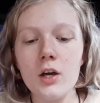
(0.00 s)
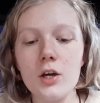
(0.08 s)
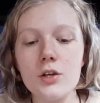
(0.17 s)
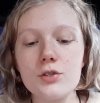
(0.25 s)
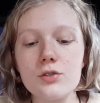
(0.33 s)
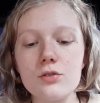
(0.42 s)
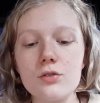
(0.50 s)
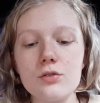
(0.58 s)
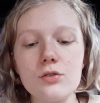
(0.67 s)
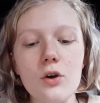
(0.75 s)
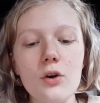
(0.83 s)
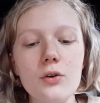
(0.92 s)

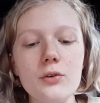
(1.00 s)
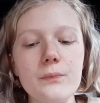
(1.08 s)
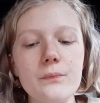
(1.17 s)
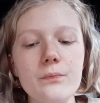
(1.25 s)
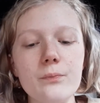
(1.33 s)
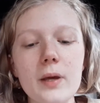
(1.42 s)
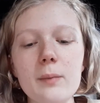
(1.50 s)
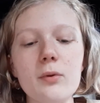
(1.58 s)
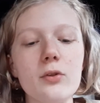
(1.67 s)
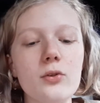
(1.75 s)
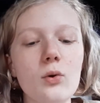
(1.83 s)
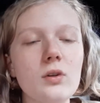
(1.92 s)
So people
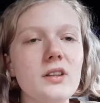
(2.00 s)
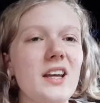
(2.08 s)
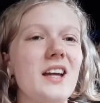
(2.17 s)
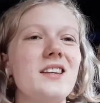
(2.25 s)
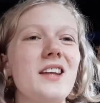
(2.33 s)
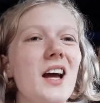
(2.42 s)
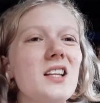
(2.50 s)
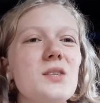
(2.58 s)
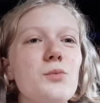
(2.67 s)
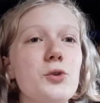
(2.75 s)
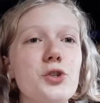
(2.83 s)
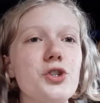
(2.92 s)
thought that the atom
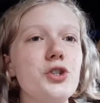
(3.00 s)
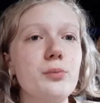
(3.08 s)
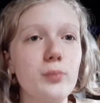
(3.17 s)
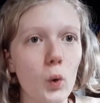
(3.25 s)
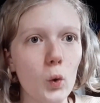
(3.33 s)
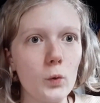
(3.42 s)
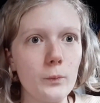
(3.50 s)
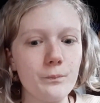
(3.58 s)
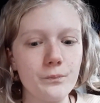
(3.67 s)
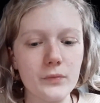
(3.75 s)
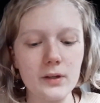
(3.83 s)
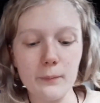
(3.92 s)
was just a ball.
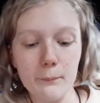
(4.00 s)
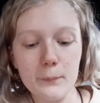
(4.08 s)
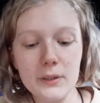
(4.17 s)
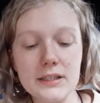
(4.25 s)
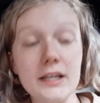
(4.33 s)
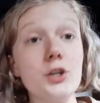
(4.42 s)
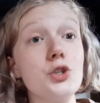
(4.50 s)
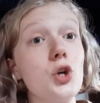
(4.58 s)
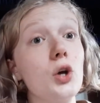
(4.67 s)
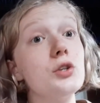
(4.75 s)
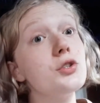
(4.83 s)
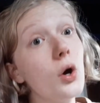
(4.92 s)
But then
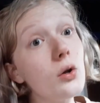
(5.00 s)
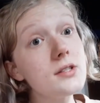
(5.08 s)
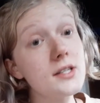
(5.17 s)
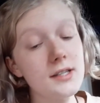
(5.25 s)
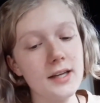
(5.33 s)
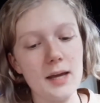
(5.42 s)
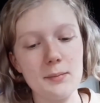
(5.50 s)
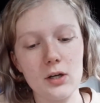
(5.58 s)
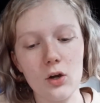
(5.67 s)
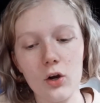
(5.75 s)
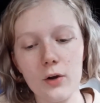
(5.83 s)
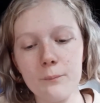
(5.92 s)
John Dalton came
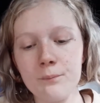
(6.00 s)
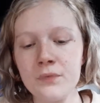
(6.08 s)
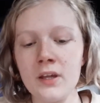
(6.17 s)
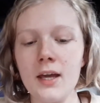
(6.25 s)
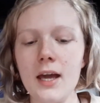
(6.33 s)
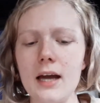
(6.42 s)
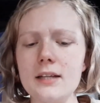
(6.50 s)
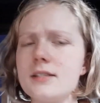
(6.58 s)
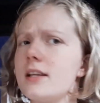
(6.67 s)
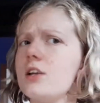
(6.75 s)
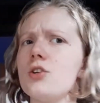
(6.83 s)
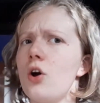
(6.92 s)
along and
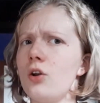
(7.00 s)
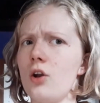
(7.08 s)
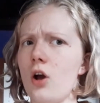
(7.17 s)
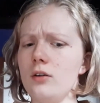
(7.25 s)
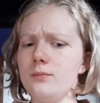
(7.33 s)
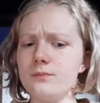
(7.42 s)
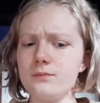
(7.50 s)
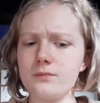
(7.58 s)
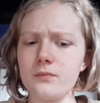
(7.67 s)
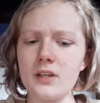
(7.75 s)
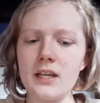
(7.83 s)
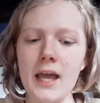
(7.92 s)
said, no.
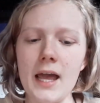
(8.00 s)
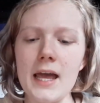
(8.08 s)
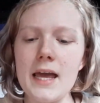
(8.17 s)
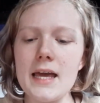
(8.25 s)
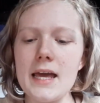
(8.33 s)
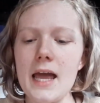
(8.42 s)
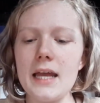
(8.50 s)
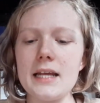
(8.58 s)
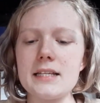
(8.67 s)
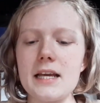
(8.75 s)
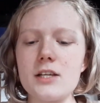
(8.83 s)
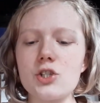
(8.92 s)
It
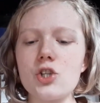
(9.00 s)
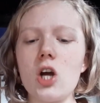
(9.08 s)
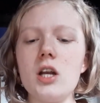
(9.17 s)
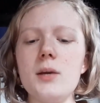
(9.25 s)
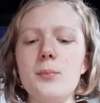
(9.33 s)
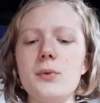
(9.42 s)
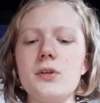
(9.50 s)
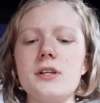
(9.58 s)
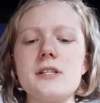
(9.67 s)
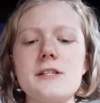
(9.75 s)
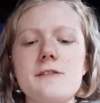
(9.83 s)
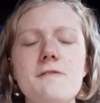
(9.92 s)
is a solid
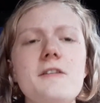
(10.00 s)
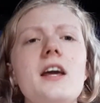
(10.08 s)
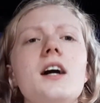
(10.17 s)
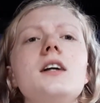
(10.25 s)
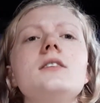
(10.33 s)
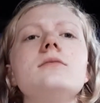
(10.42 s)
sphere,